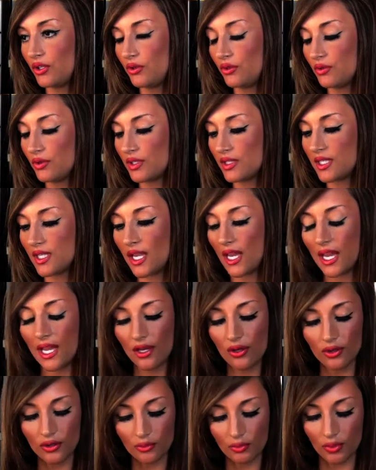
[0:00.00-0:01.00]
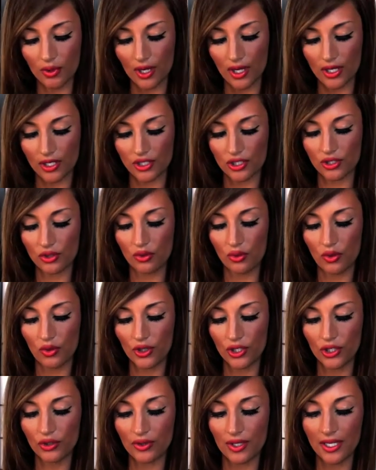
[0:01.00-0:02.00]
use the angled brush,
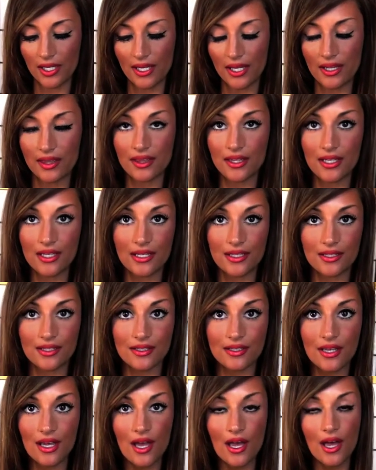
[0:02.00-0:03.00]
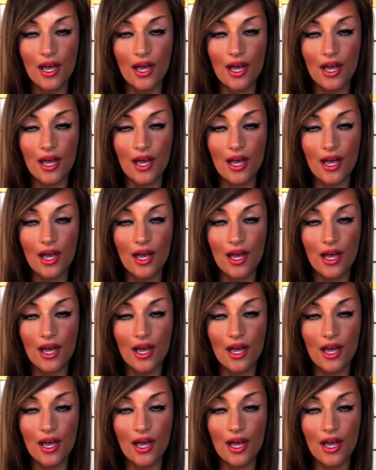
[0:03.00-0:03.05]
or you can get these